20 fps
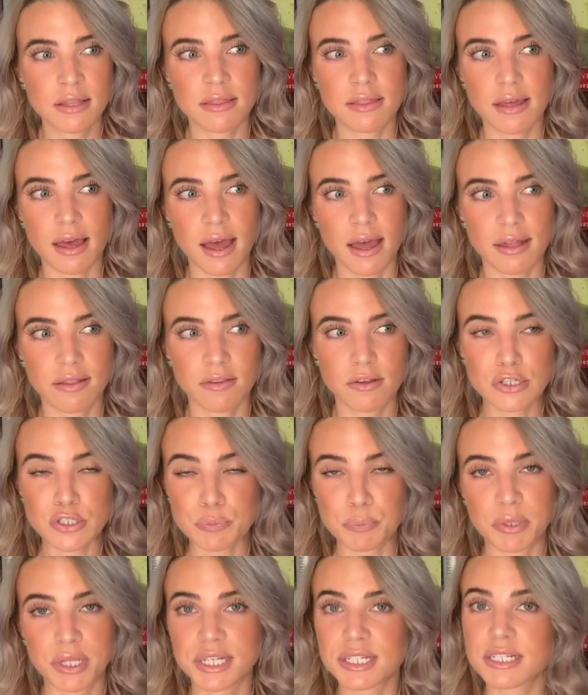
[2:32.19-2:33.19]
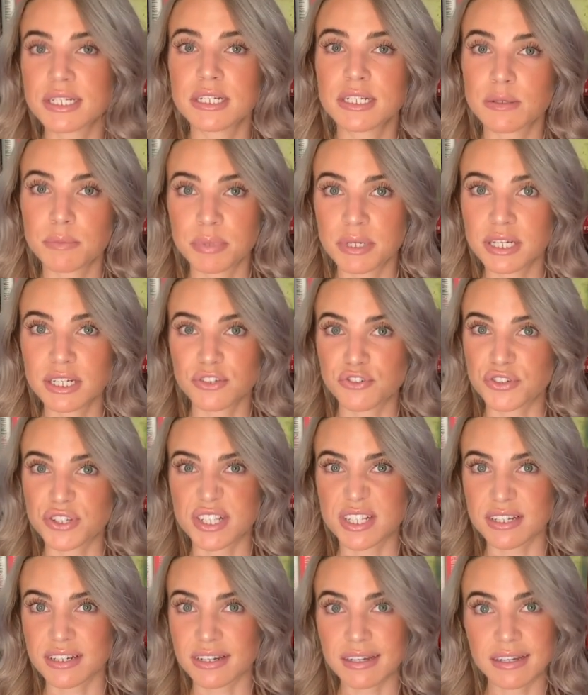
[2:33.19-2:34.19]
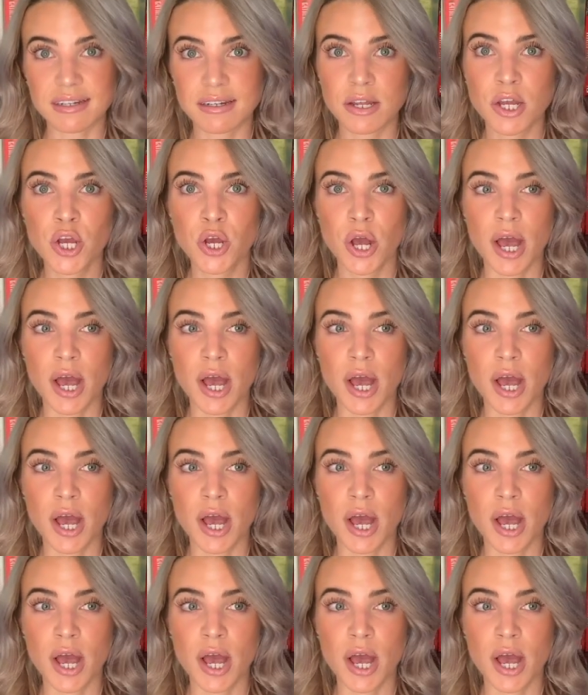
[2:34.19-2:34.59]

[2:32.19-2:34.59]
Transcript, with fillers: then there's plenty to be interested in